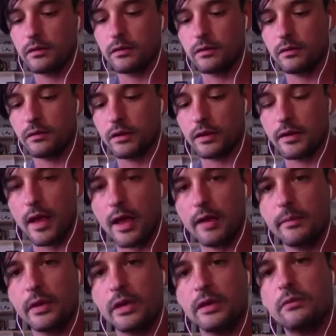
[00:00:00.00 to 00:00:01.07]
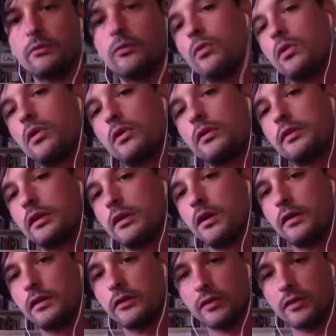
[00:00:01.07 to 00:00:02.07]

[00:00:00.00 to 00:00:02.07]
the gaming world and all this